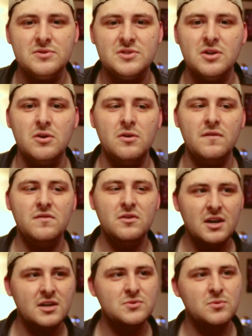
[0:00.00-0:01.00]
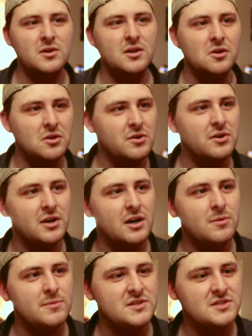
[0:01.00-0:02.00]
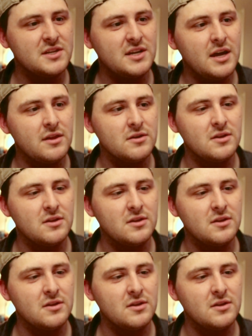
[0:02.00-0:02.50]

So if you guys want to glue your helmets together